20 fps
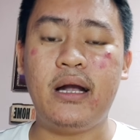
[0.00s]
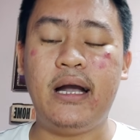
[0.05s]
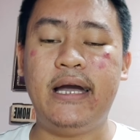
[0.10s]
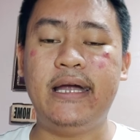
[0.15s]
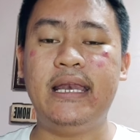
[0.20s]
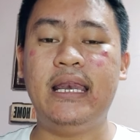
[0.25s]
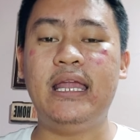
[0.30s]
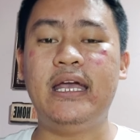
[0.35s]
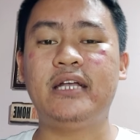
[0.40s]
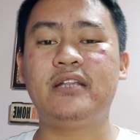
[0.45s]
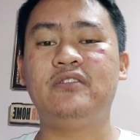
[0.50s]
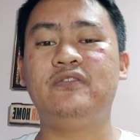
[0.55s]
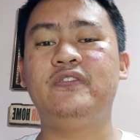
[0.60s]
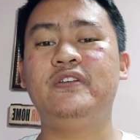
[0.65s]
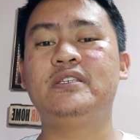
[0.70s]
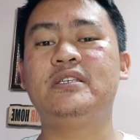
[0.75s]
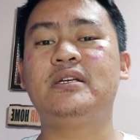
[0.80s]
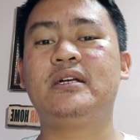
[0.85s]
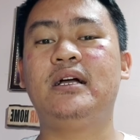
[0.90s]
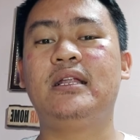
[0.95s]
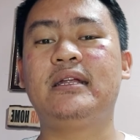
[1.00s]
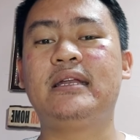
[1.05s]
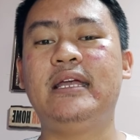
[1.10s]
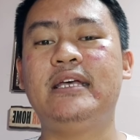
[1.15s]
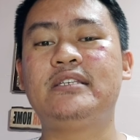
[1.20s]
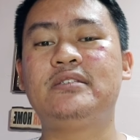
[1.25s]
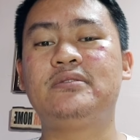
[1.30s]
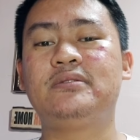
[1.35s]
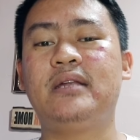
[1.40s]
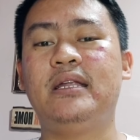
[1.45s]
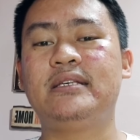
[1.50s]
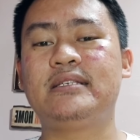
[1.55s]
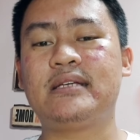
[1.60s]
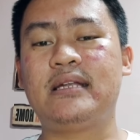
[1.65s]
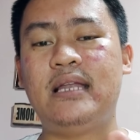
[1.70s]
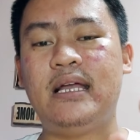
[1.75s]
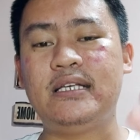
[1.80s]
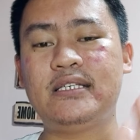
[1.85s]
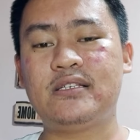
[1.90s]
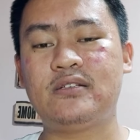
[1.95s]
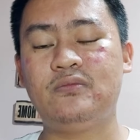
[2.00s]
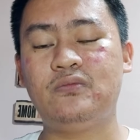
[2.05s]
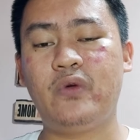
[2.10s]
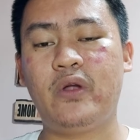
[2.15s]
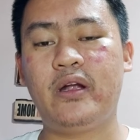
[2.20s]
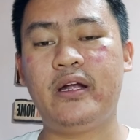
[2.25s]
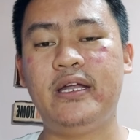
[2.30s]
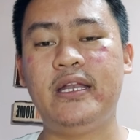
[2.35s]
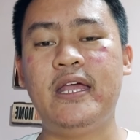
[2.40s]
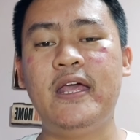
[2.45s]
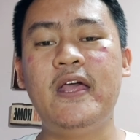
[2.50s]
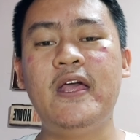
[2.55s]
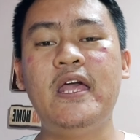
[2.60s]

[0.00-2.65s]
unlike the physical class-to-class classroom wherein